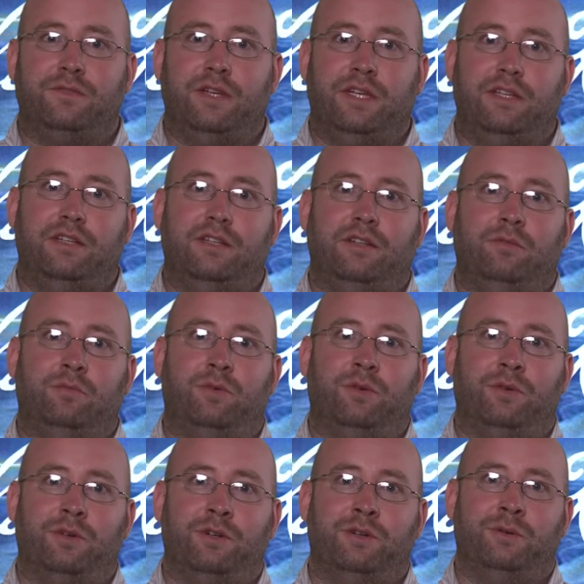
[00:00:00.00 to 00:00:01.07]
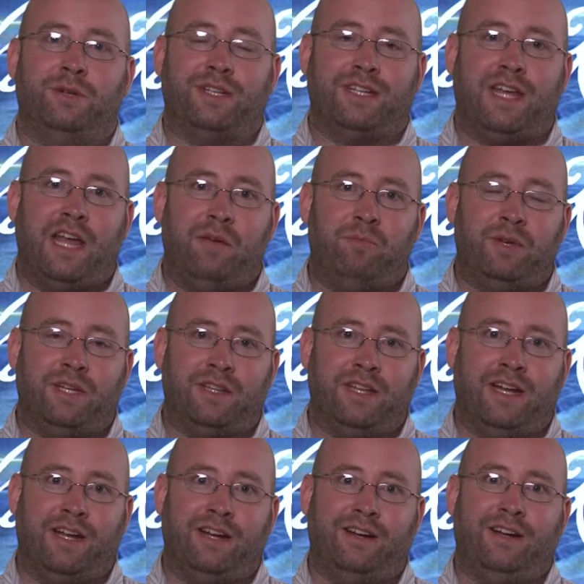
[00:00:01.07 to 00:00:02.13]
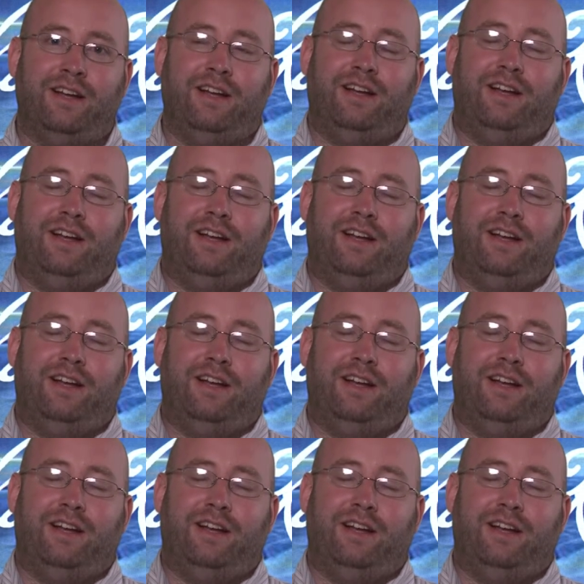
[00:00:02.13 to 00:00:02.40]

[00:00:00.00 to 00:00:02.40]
feet in Peru and camping there,